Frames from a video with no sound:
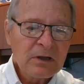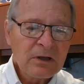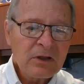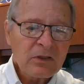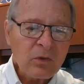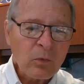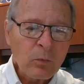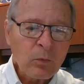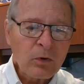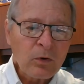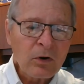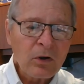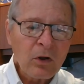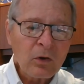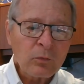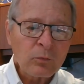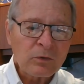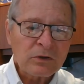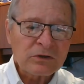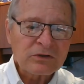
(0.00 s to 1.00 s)
The world
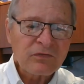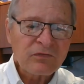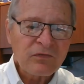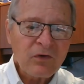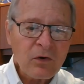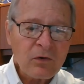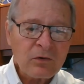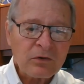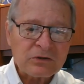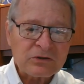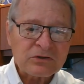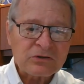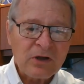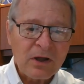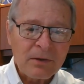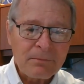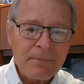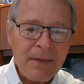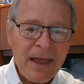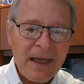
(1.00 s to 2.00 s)
was focused
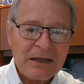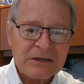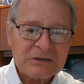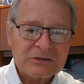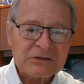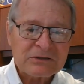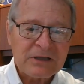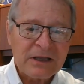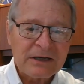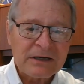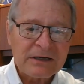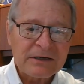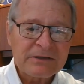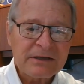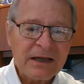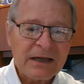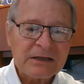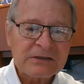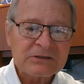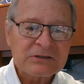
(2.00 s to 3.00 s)
on masks and a
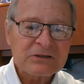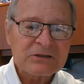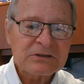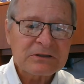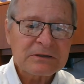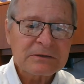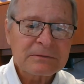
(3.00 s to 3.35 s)
test.